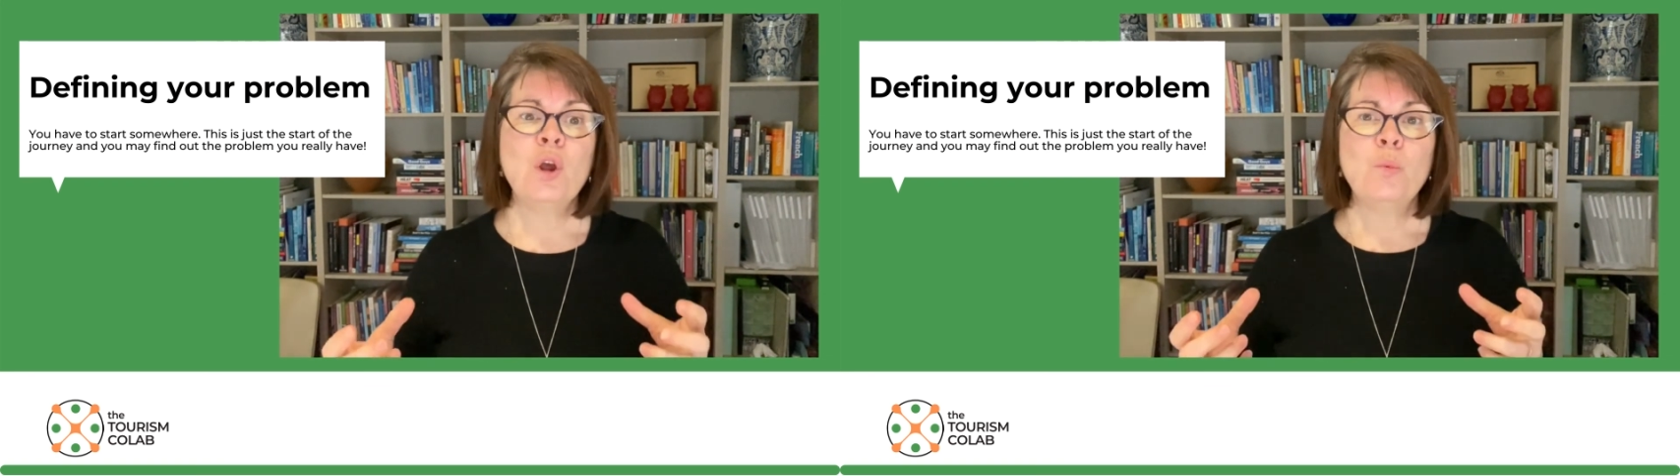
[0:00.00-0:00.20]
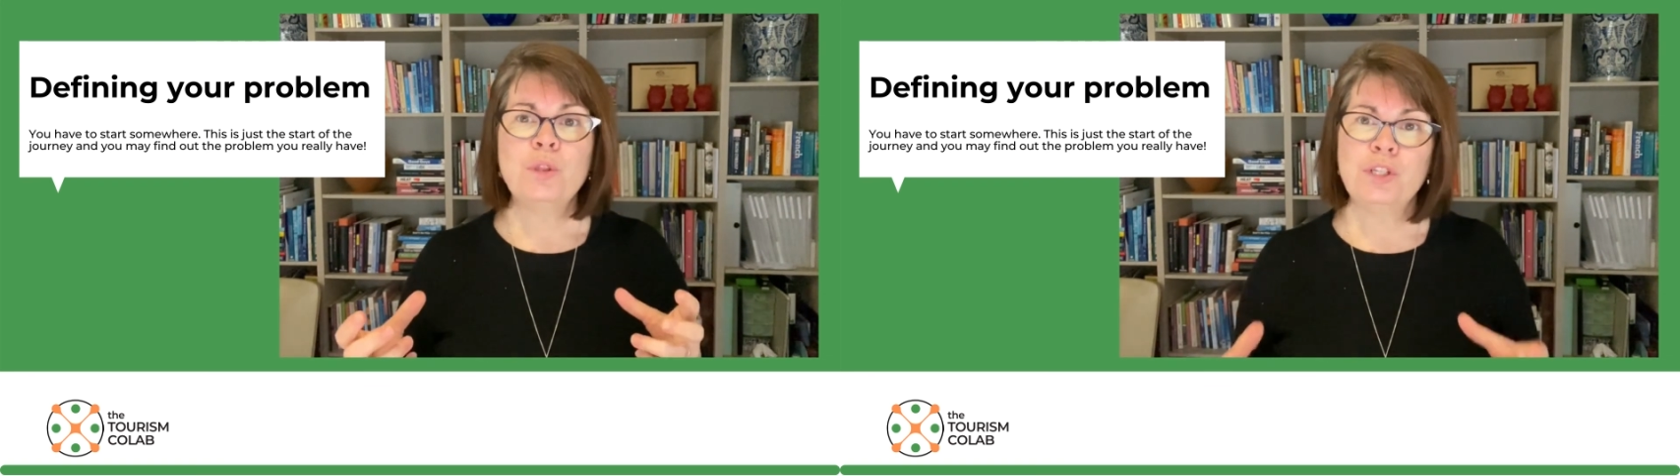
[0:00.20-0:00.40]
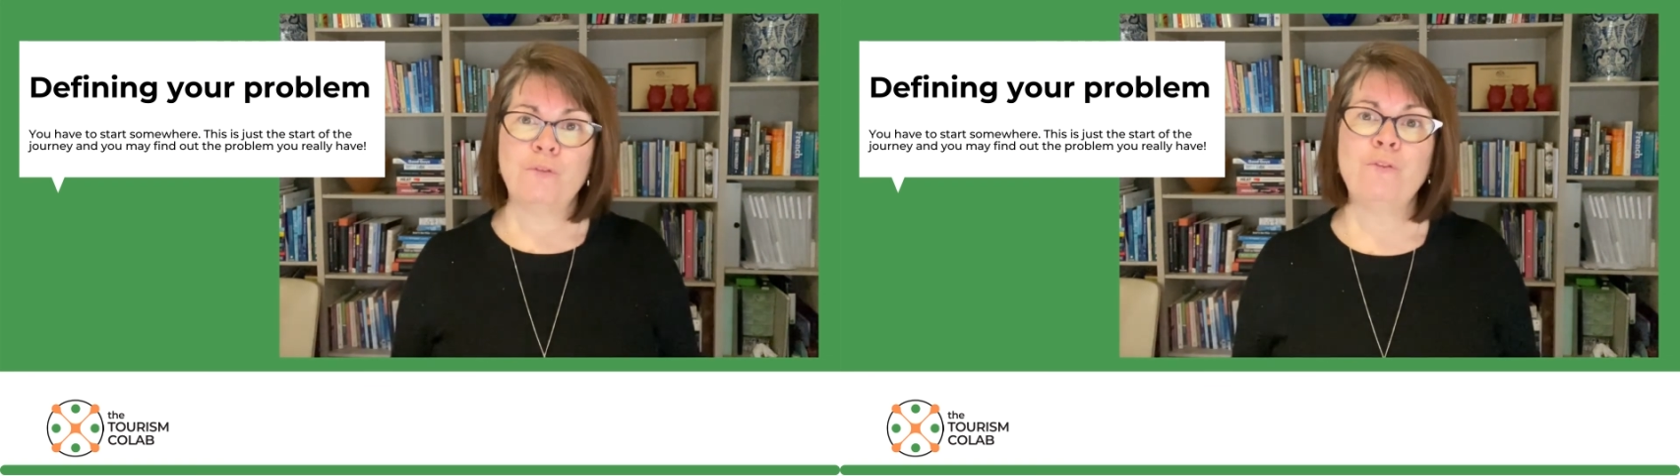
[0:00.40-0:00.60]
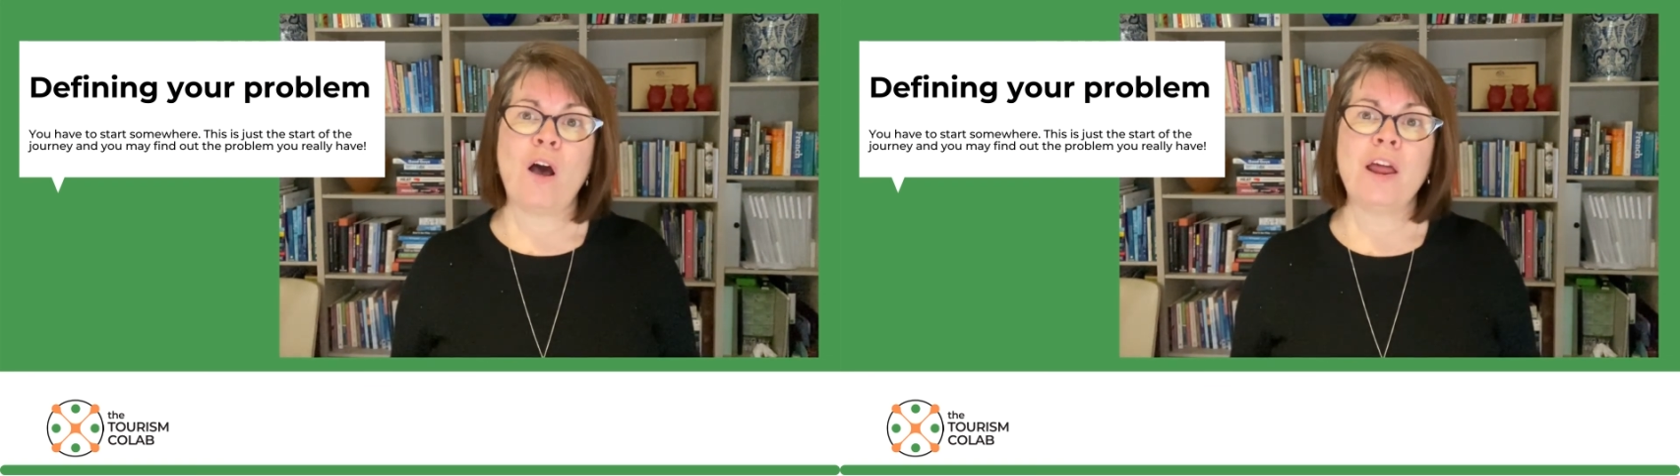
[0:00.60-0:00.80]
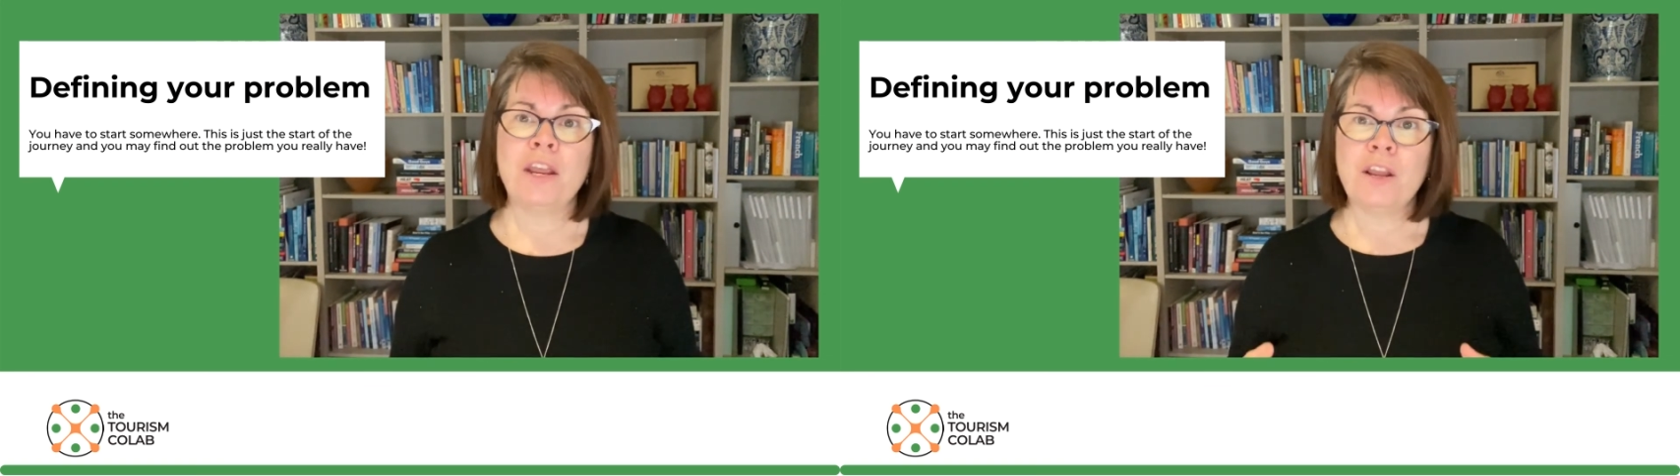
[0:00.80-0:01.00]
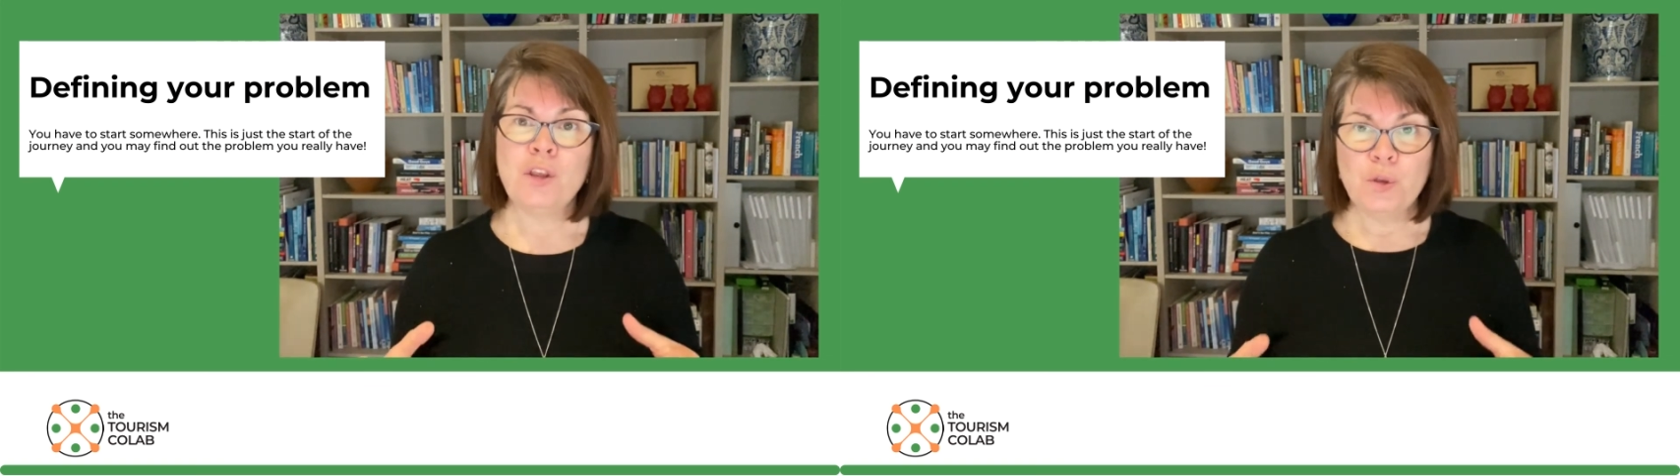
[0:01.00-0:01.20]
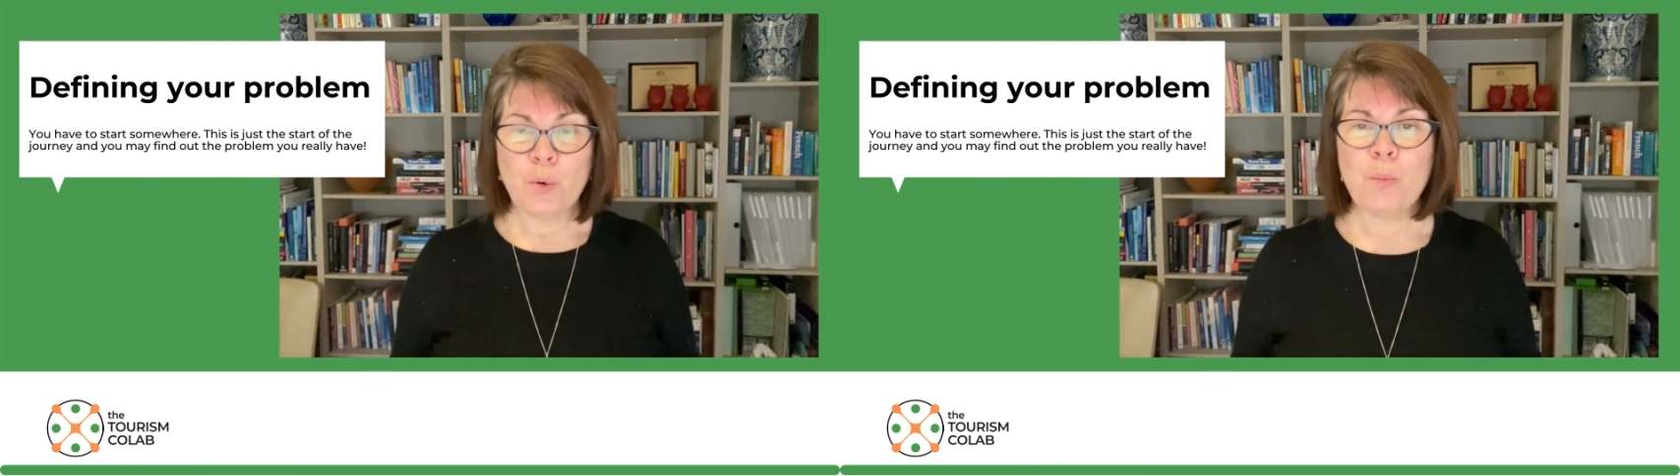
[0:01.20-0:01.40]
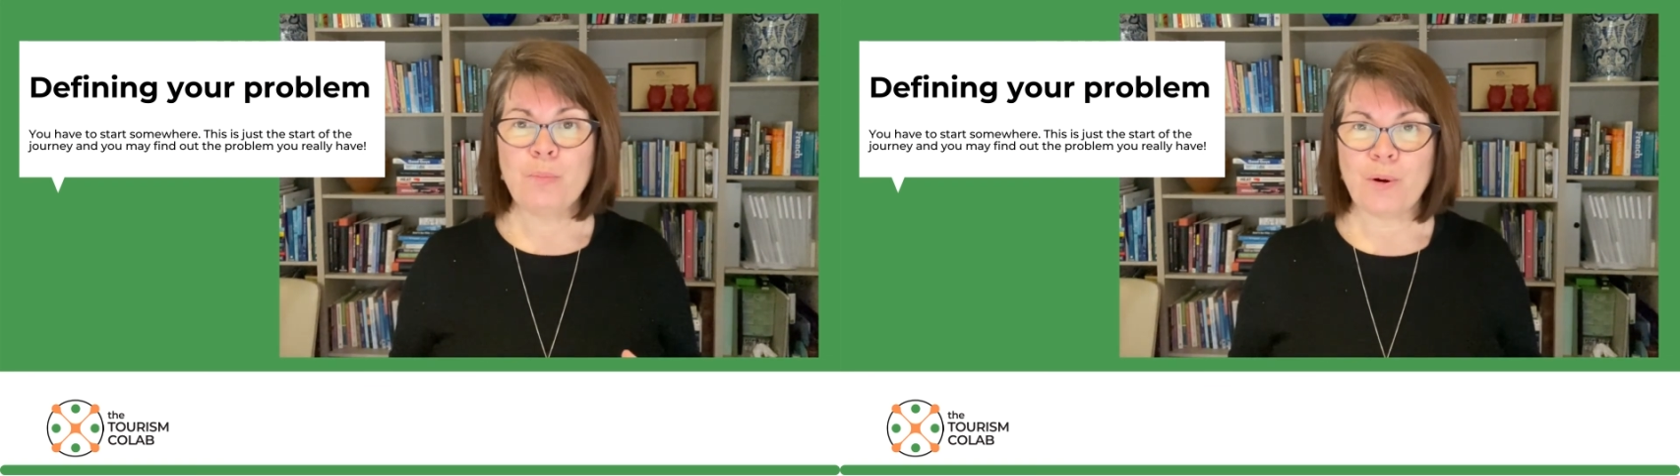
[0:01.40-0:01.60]
with defining
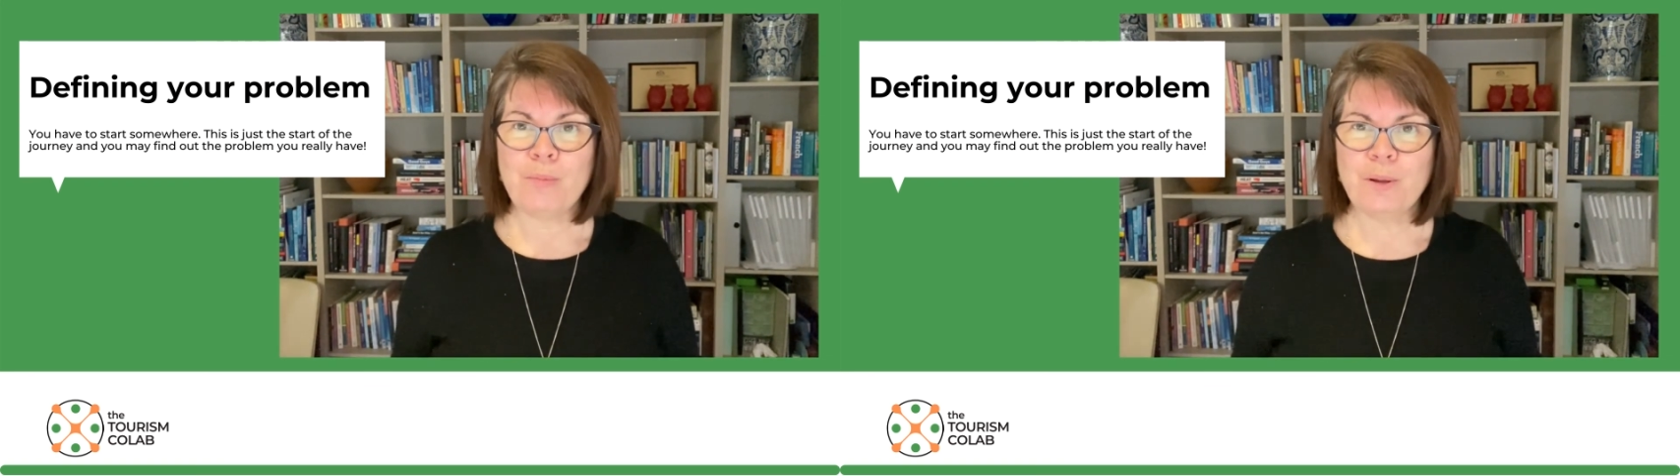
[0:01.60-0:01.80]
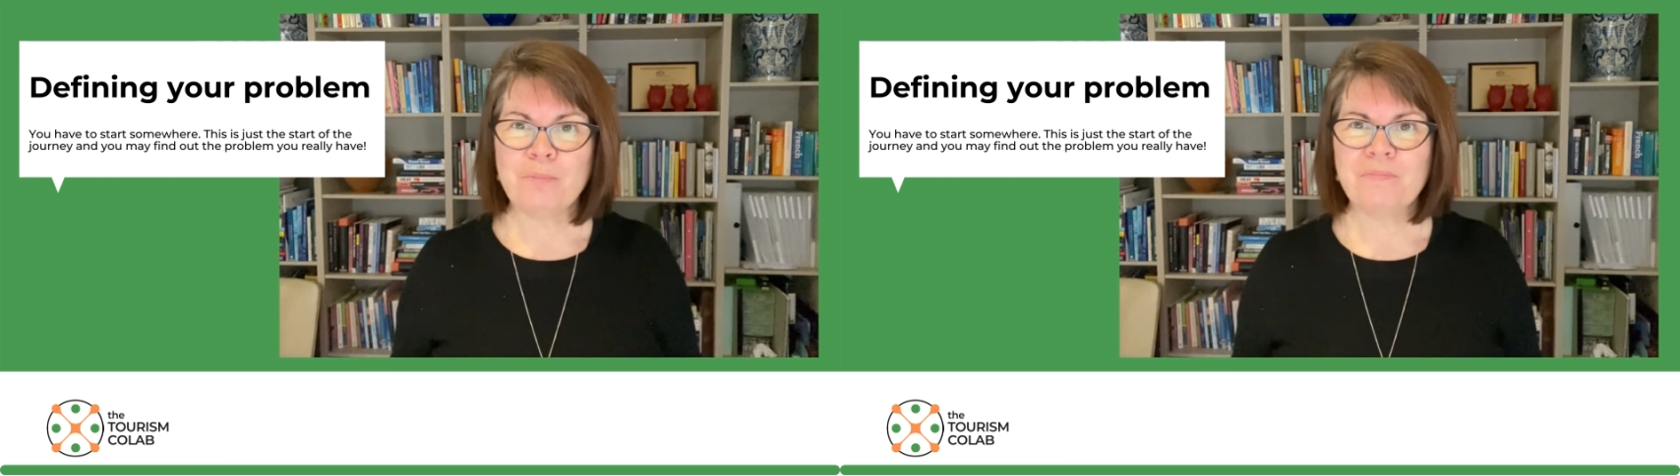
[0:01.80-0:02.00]
your problem.